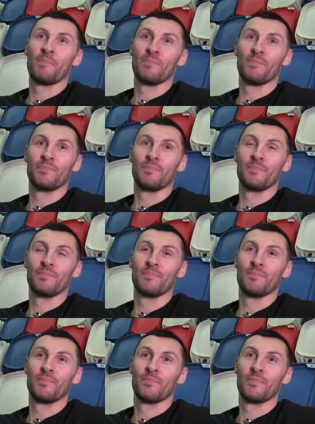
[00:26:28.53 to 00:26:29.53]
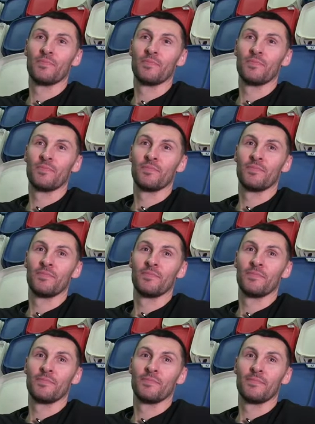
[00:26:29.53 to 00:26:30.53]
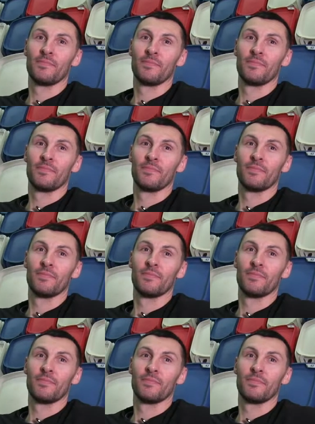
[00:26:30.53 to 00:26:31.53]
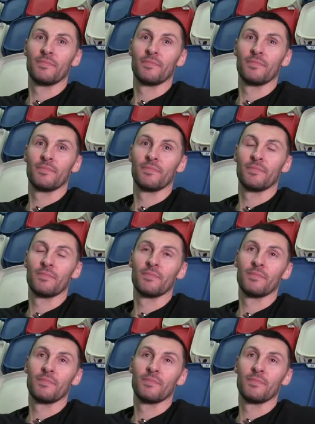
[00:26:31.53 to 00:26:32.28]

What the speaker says: Nothing is said.